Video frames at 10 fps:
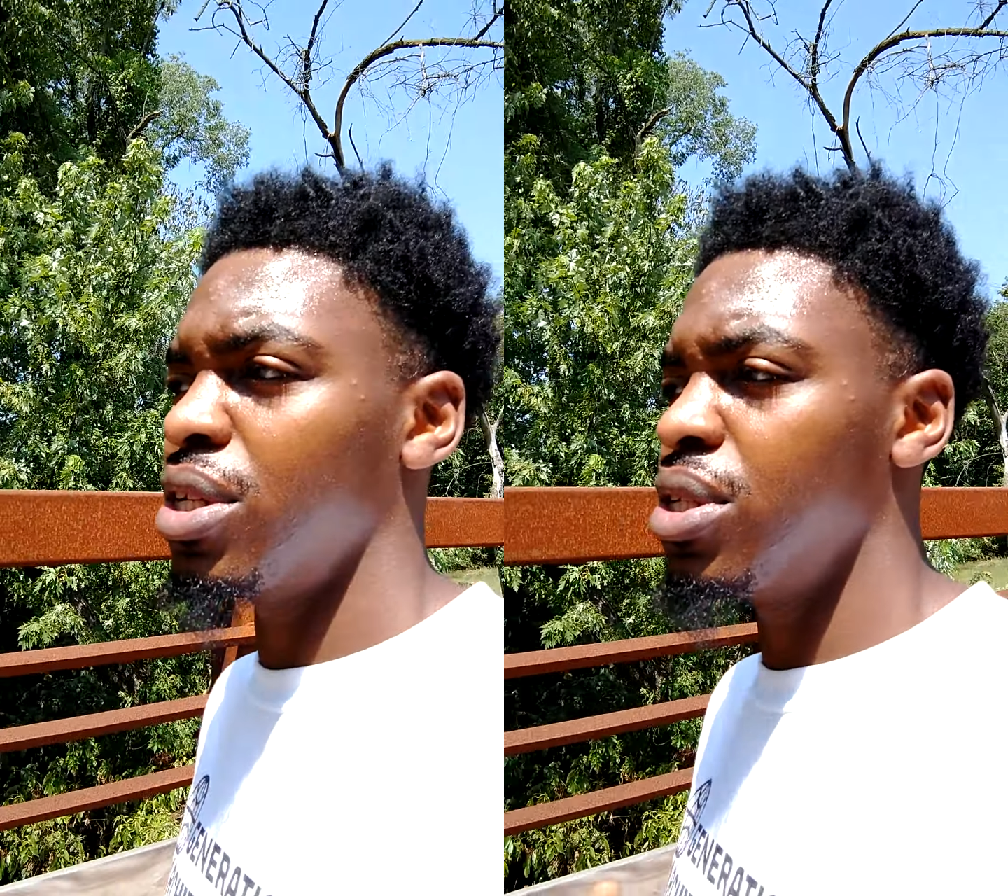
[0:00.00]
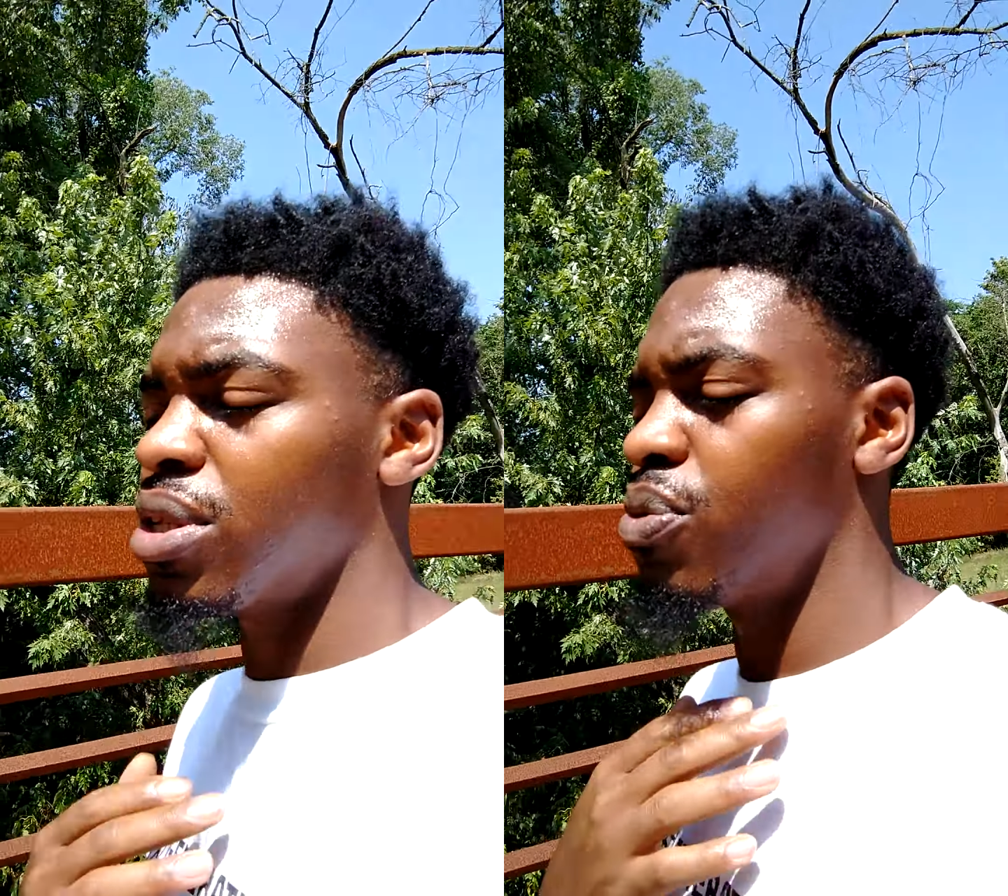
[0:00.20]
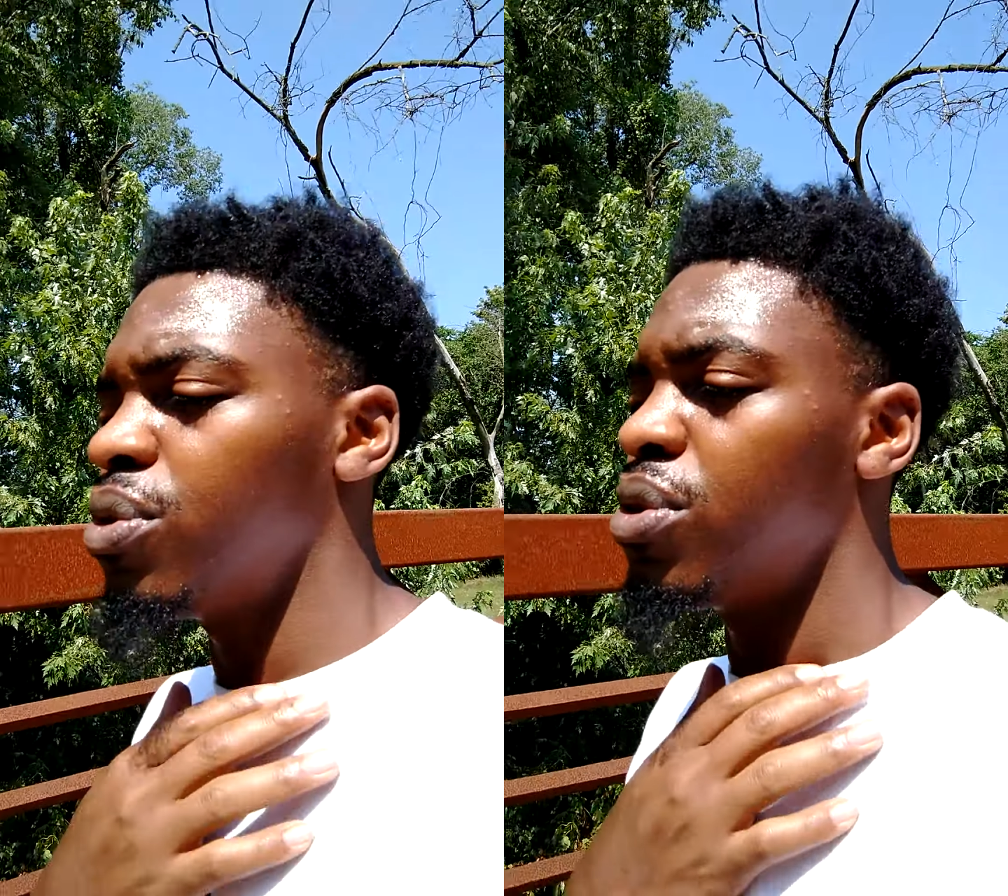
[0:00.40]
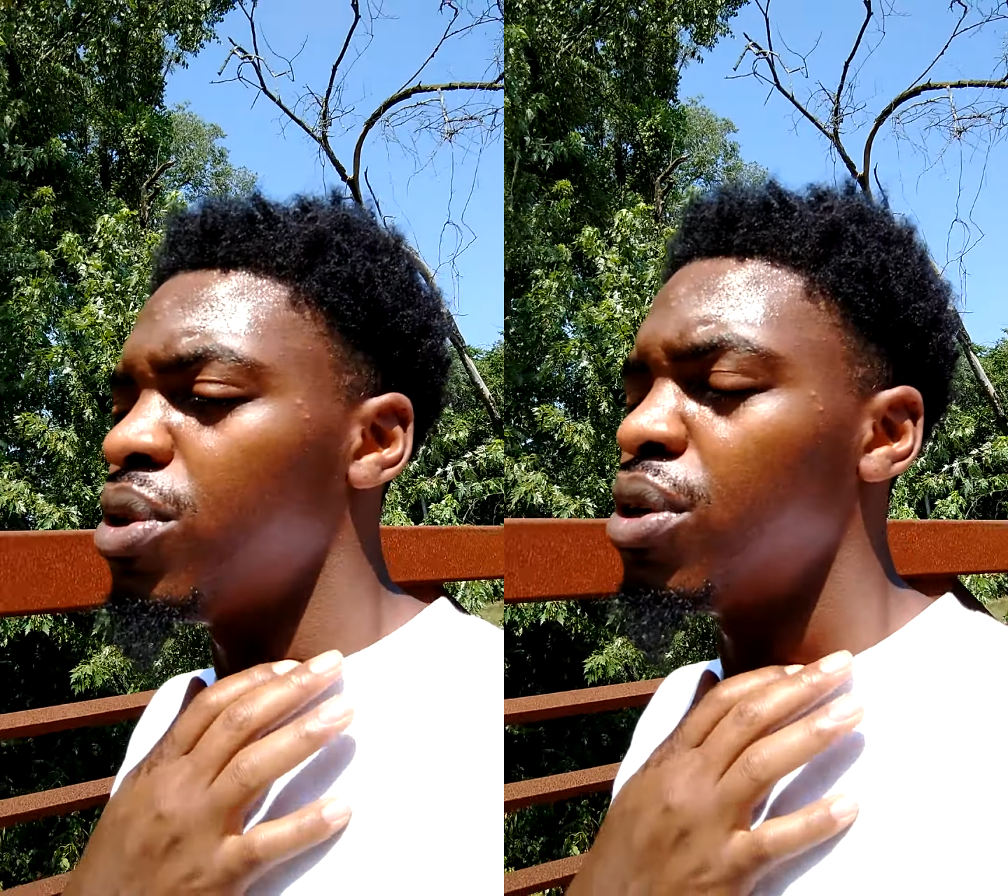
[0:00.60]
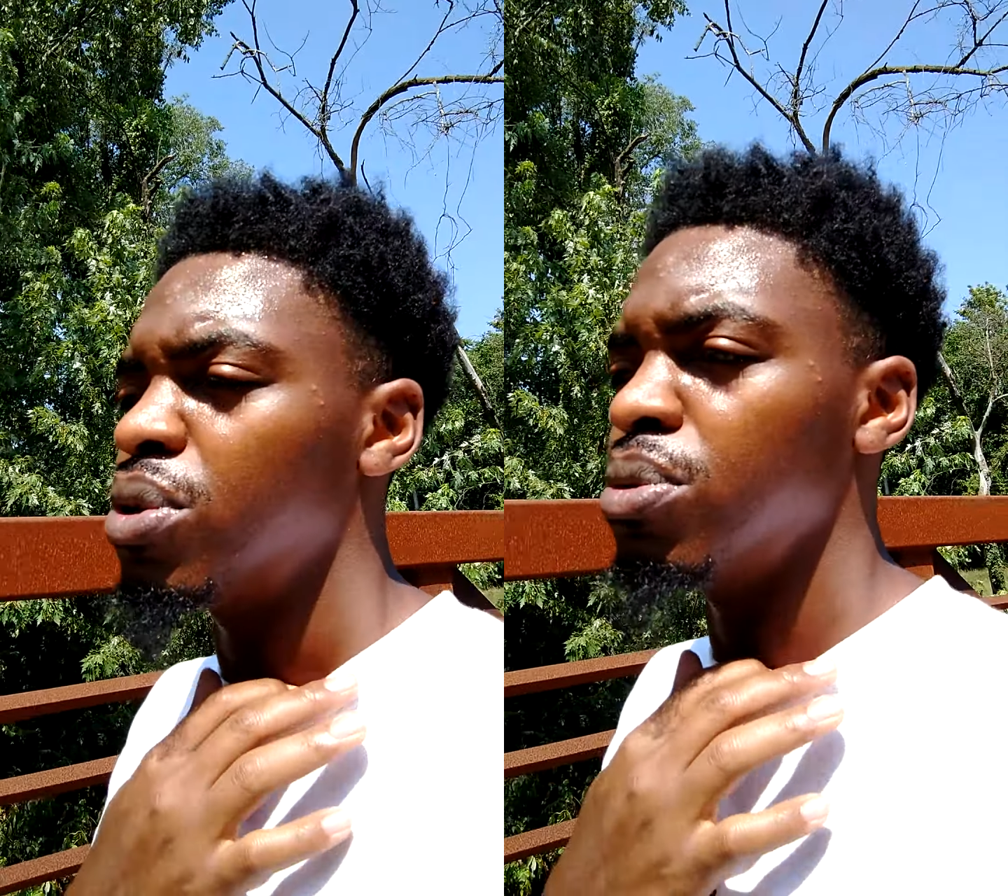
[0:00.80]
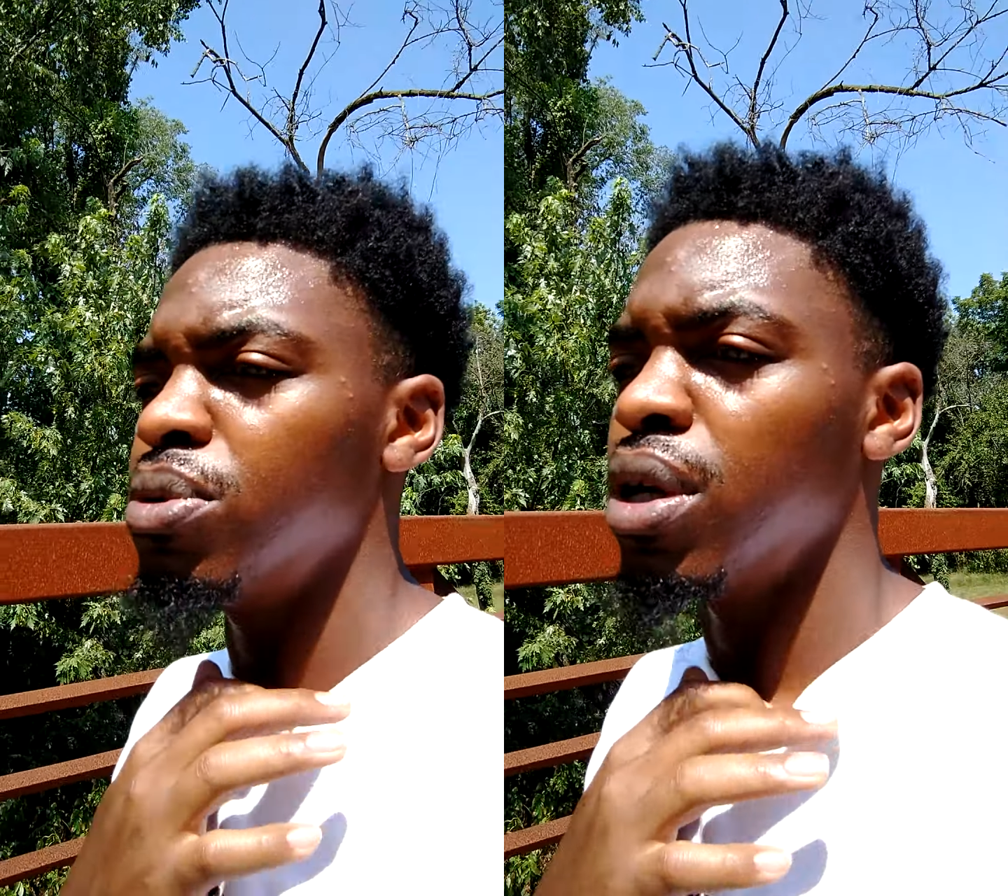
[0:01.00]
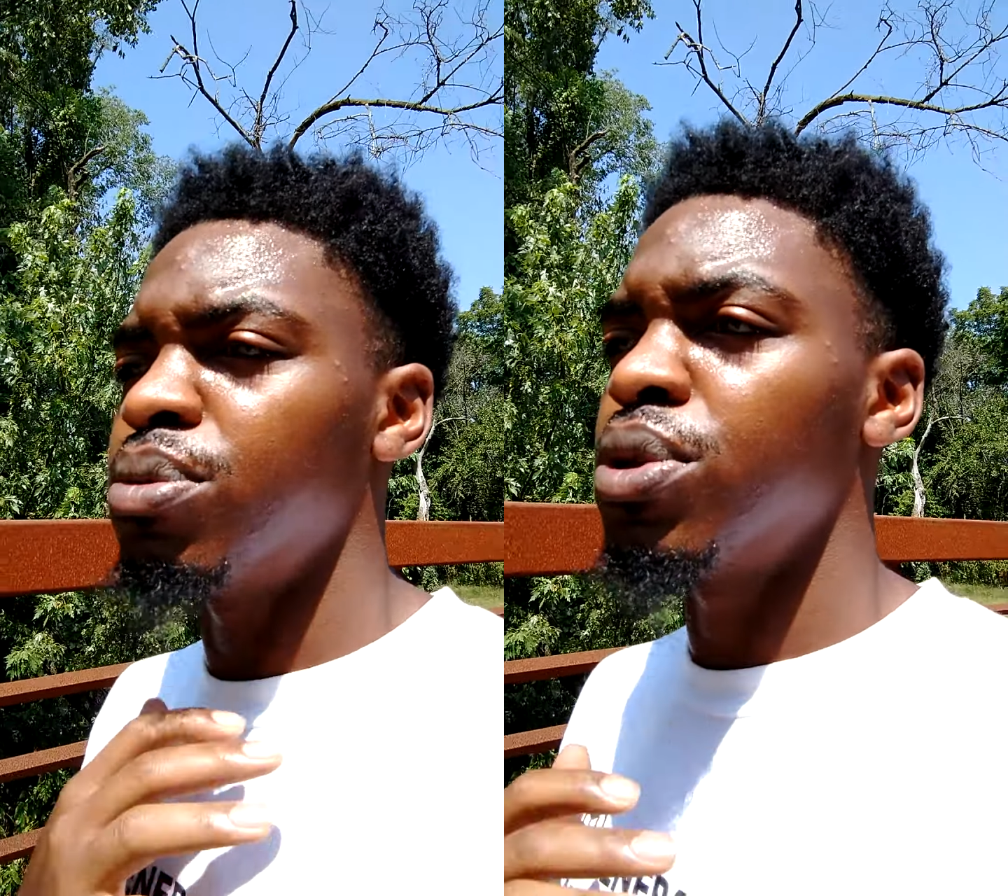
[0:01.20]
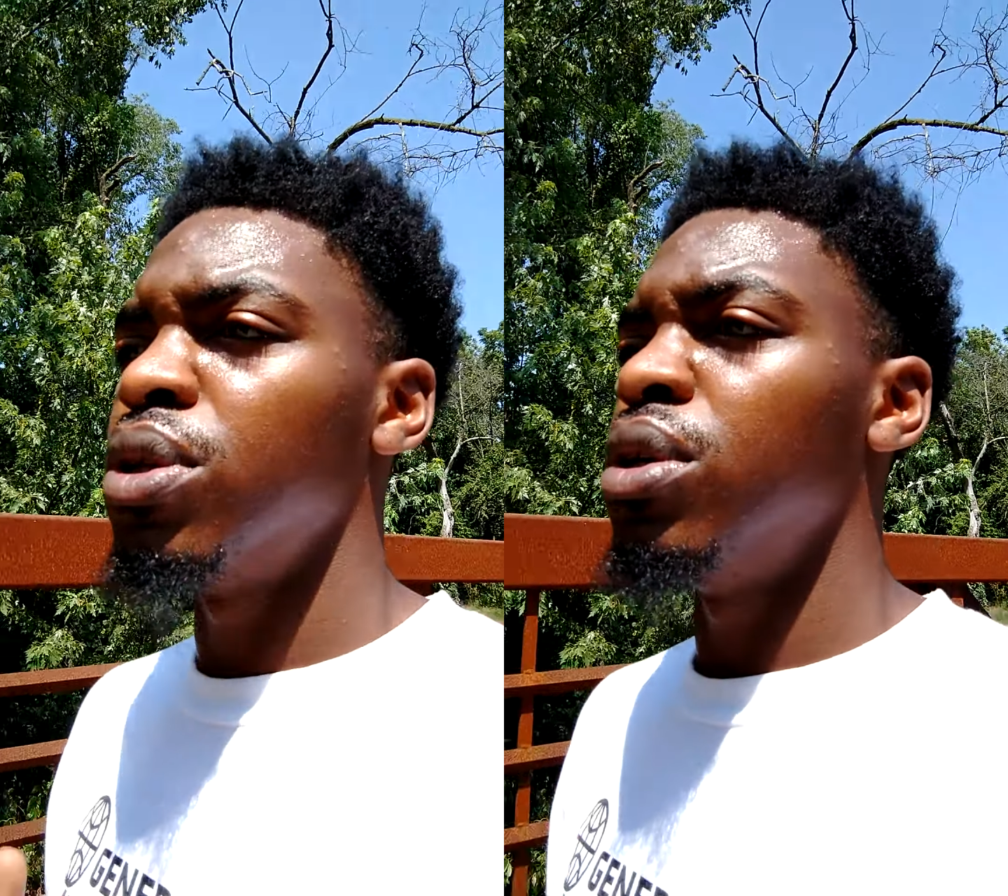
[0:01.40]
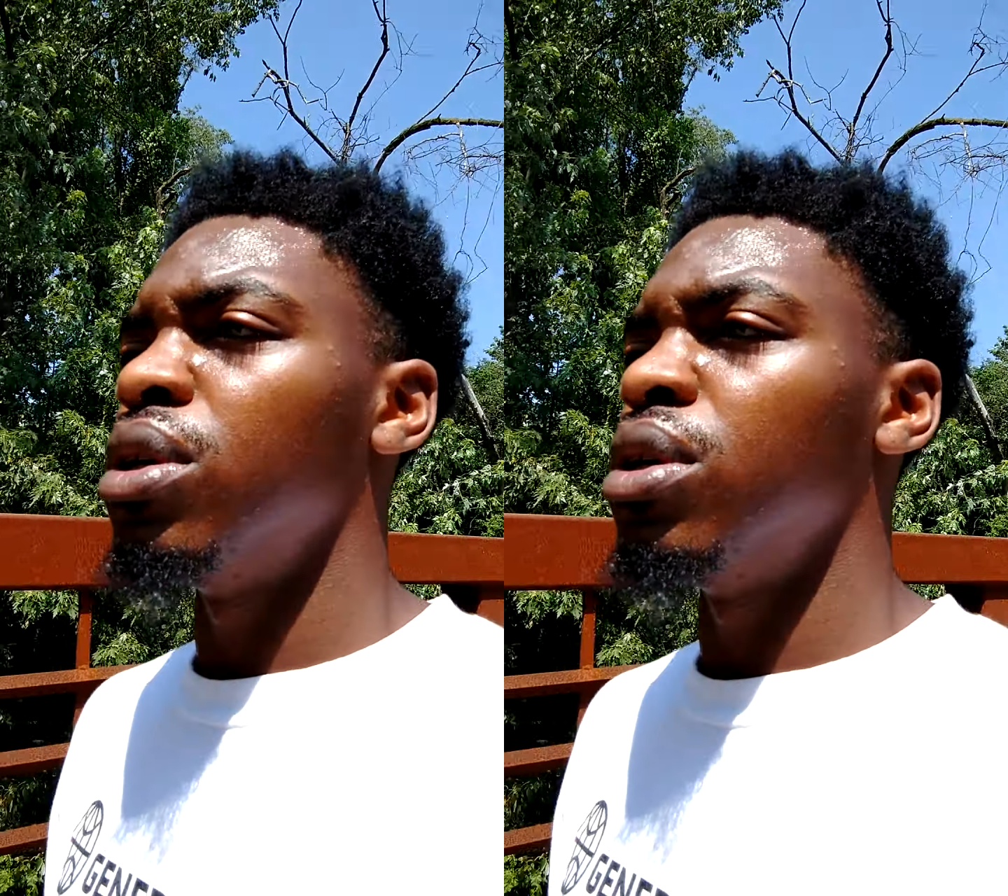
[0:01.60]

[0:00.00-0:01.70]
And he's like, well, you know, sometimes